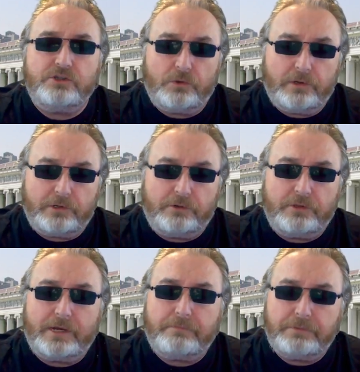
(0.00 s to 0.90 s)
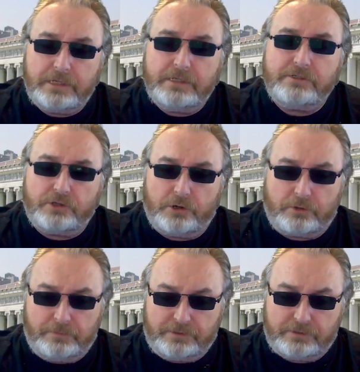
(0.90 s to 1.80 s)
daughter that appeased
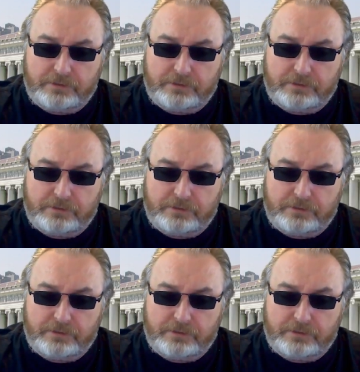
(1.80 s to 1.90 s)
Artemis.